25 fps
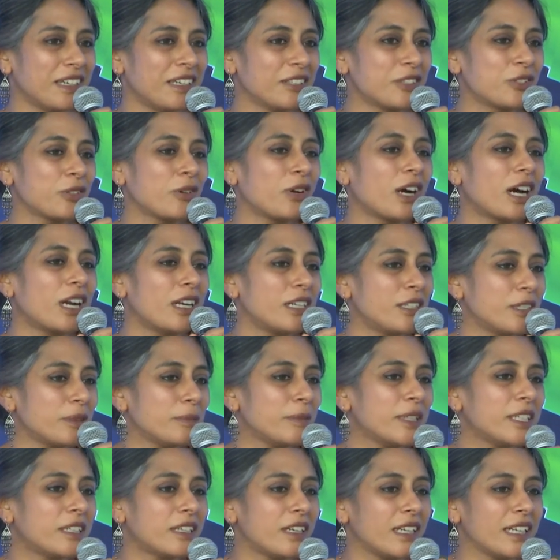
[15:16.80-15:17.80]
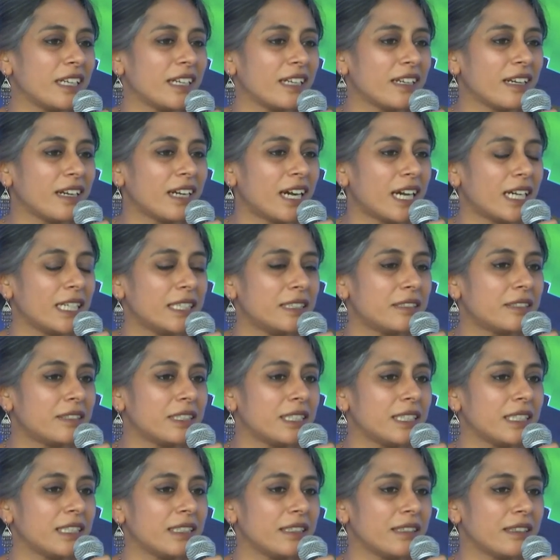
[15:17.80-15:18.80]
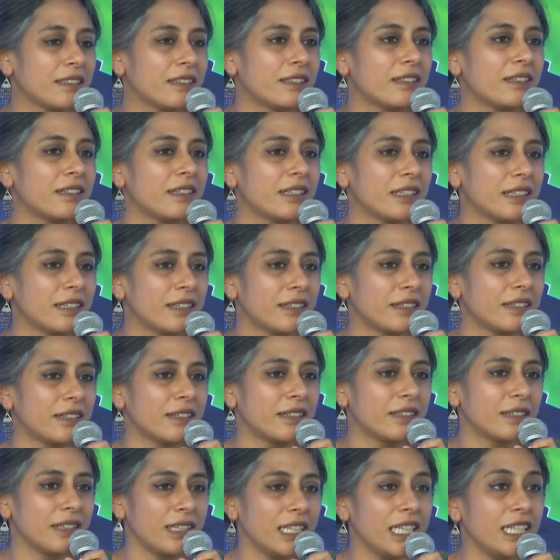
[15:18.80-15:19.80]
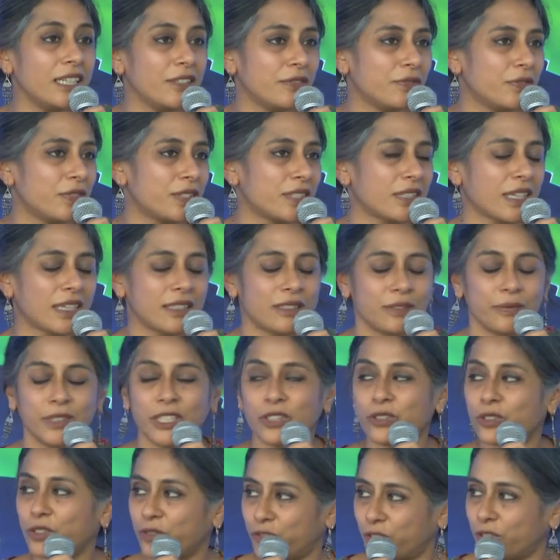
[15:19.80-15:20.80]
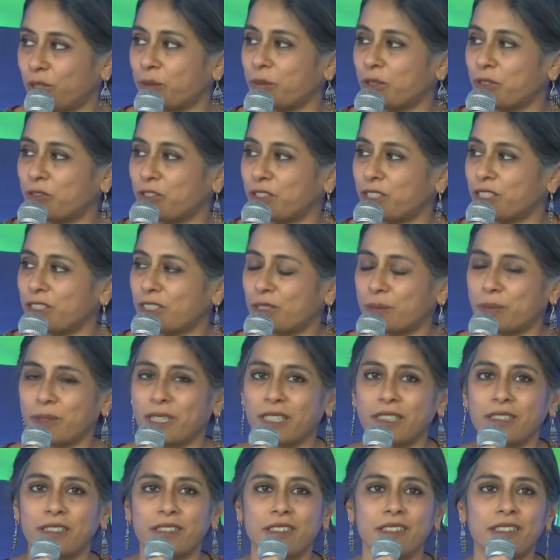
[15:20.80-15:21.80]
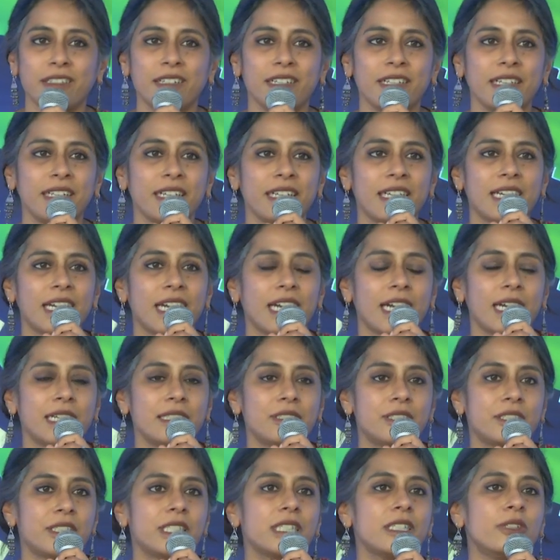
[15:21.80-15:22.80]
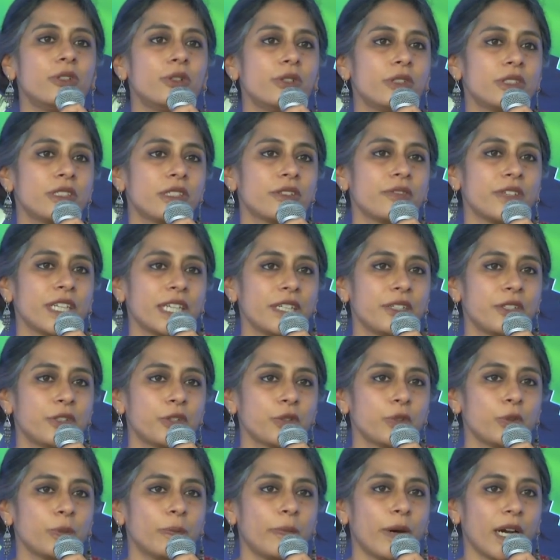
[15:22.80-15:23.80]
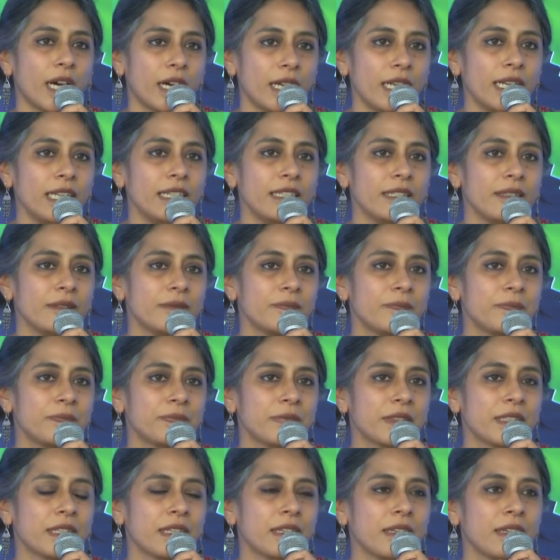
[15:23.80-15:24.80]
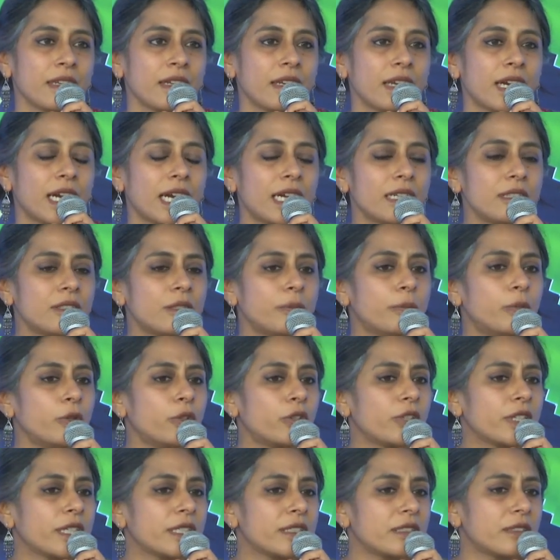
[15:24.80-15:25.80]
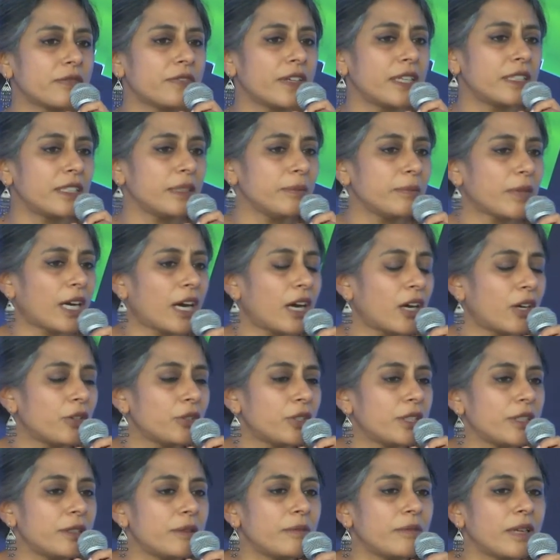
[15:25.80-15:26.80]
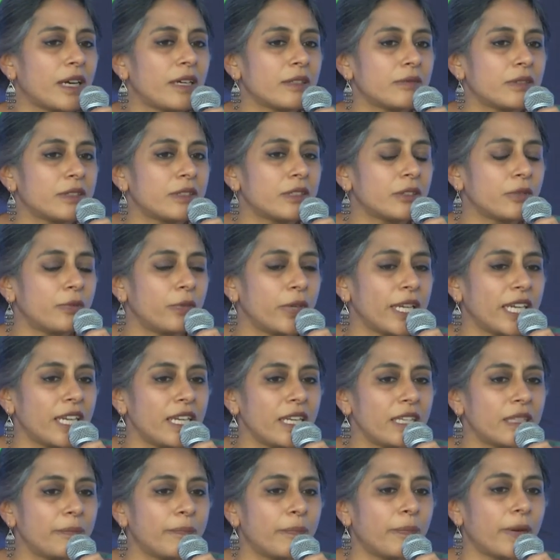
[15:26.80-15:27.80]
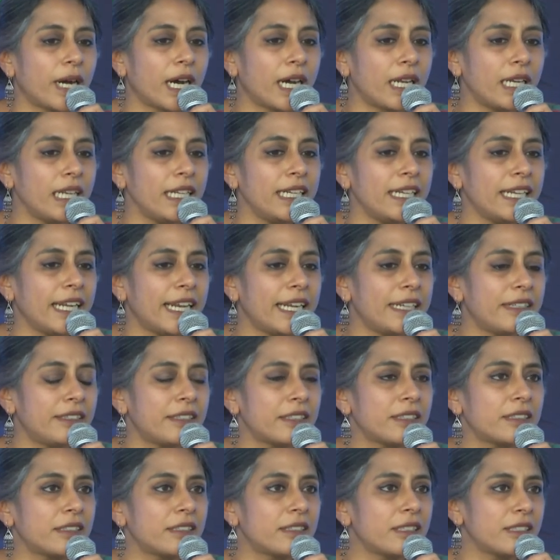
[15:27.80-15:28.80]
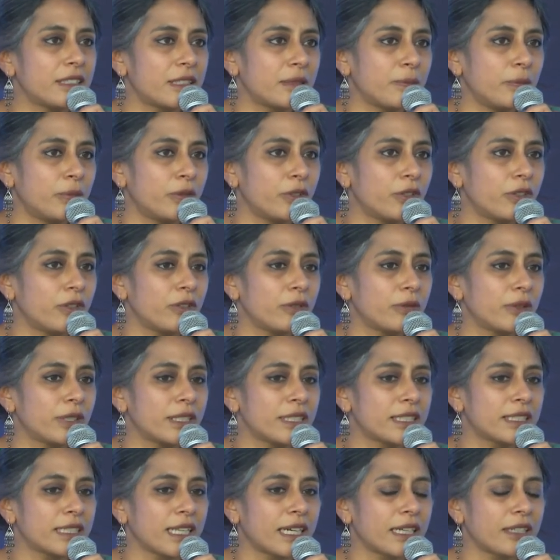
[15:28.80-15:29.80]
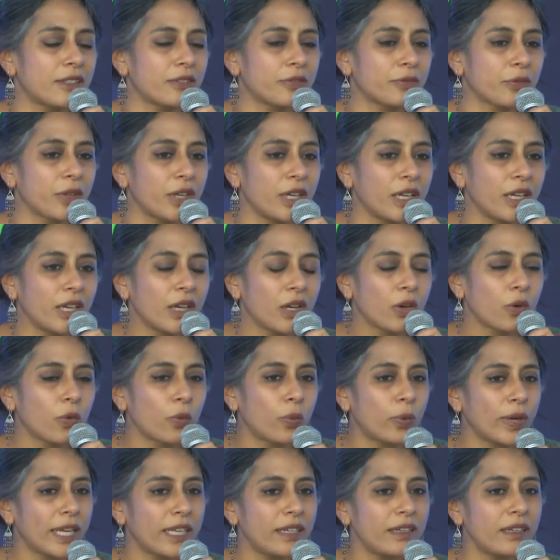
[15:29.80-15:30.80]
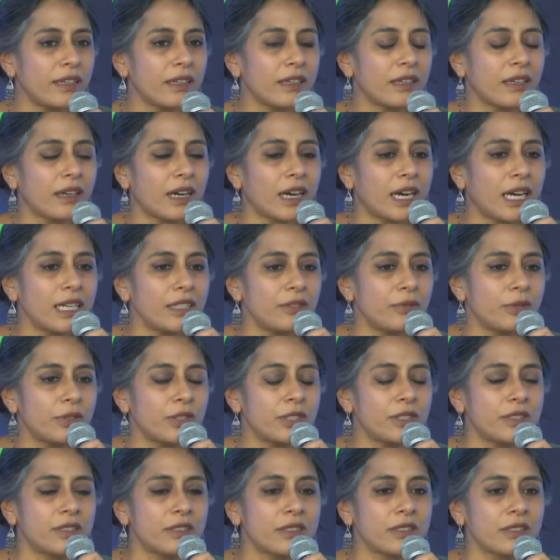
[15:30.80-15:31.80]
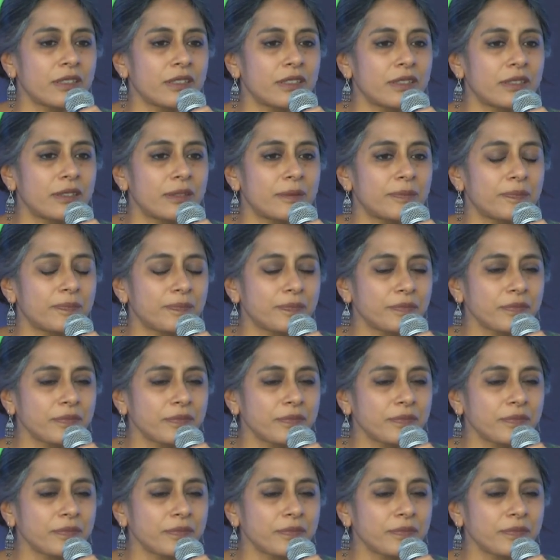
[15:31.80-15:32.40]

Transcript: So ultimately, Gayatri uh, leaves, as we know from the first para, and she goes away to Bali, and the book is very, how did, uh, the way Bali entered this book was that when I was, um,